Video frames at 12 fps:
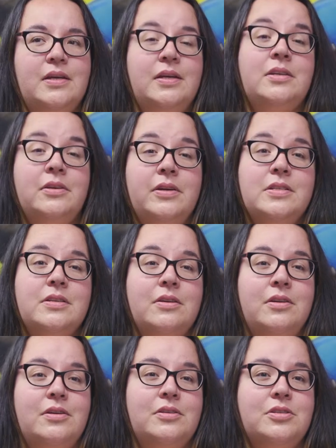it integrates our
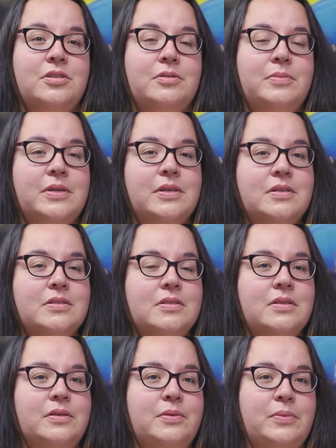culture because
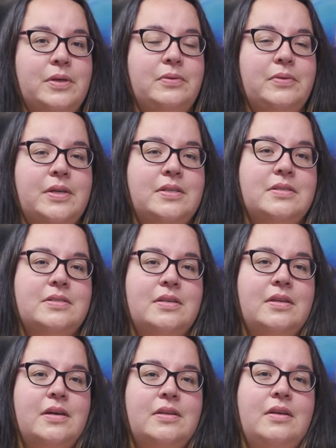you know we don't get to
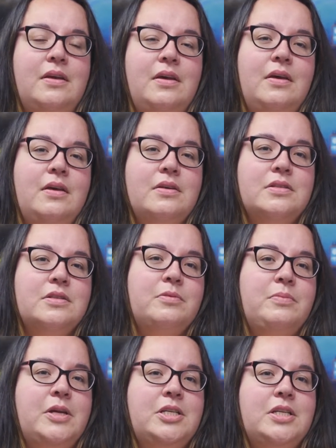see that so
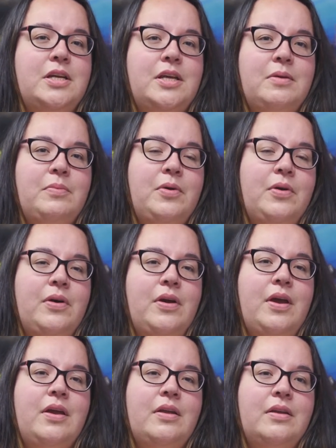much
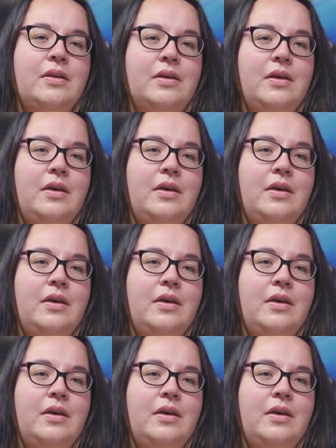anymore. And,